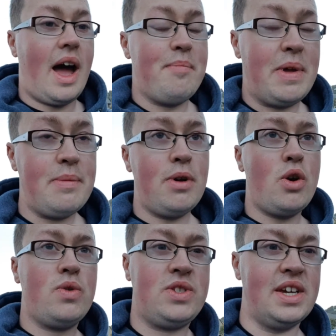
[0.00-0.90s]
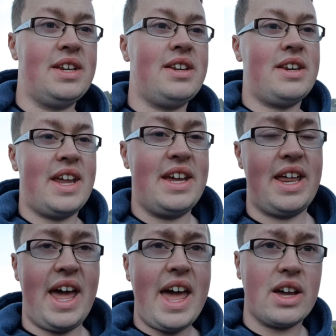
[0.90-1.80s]
And people who didn't need
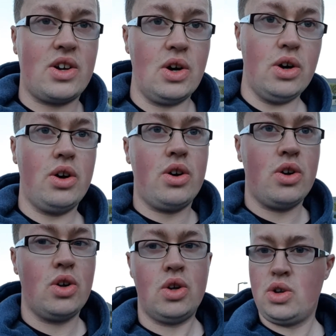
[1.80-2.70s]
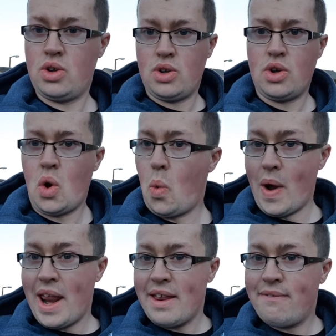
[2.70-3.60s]
a haircut
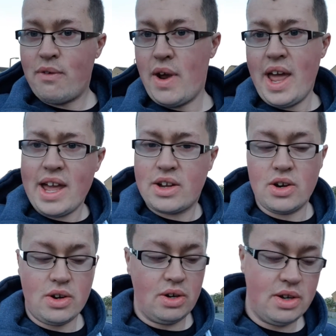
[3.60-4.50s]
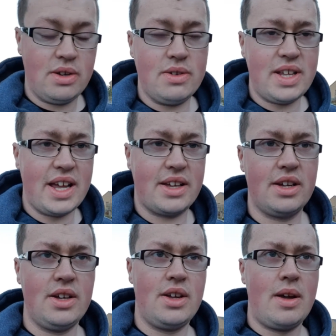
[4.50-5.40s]
went in for a haircut. It was like
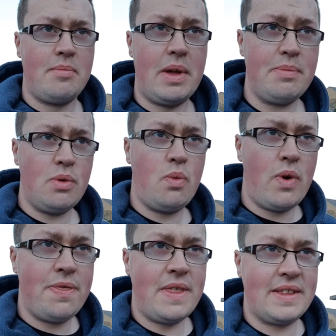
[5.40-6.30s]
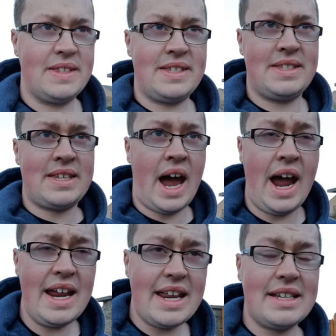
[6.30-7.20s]
people with the
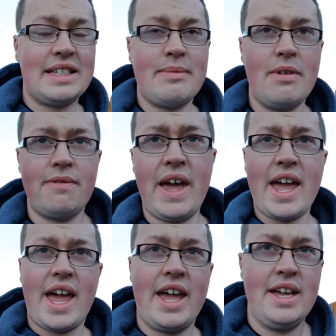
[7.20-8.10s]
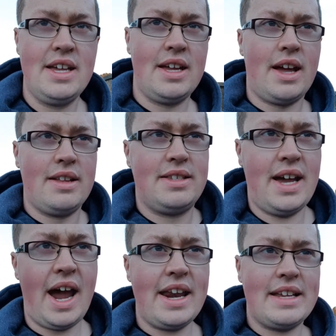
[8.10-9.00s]
tiniest amount of hair and
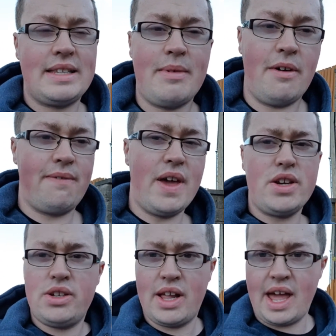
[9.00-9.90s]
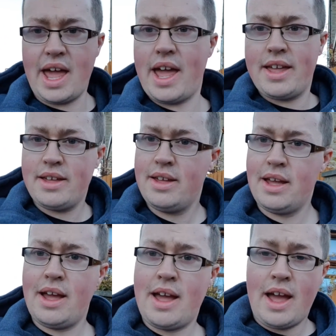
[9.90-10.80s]
tiniest amount of facial hair
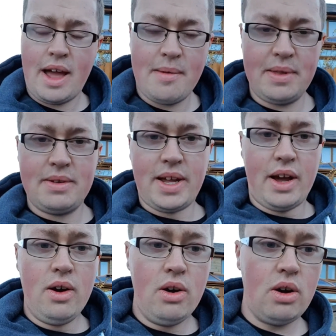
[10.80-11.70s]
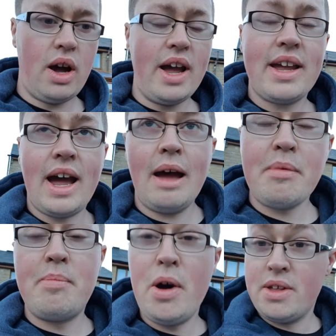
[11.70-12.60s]
but they're like oh I can't
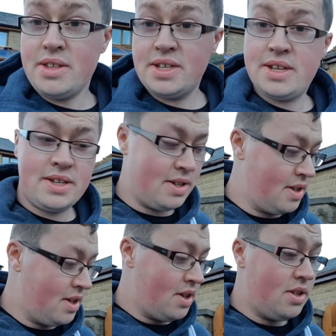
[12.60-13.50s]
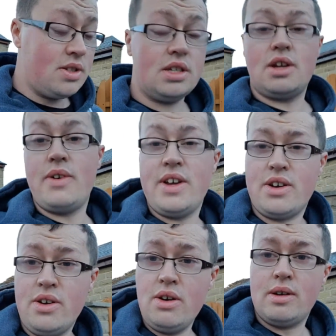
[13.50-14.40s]
be bothered to do it
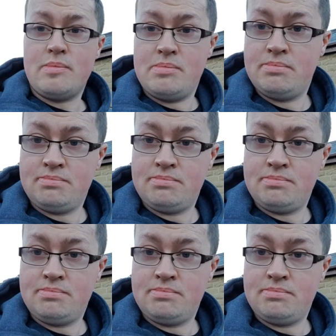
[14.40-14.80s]
at home